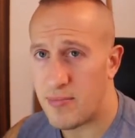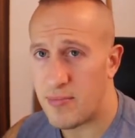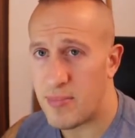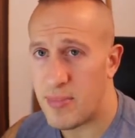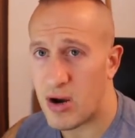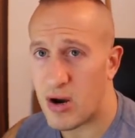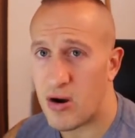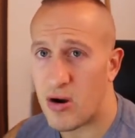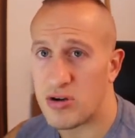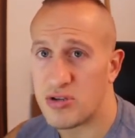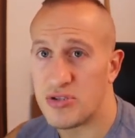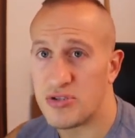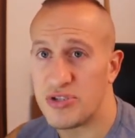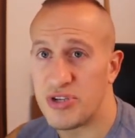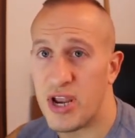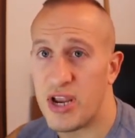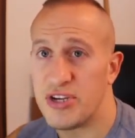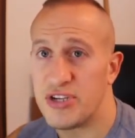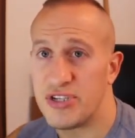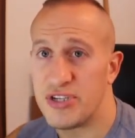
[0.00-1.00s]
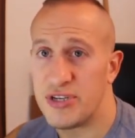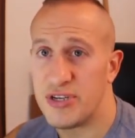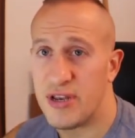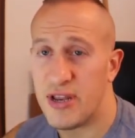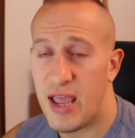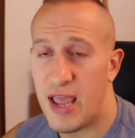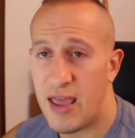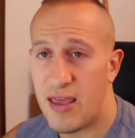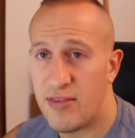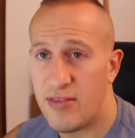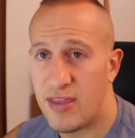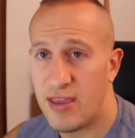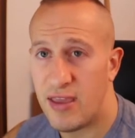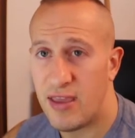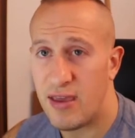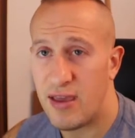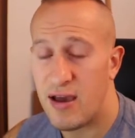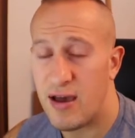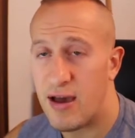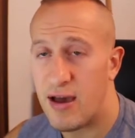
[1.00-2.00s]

American Heart Association and the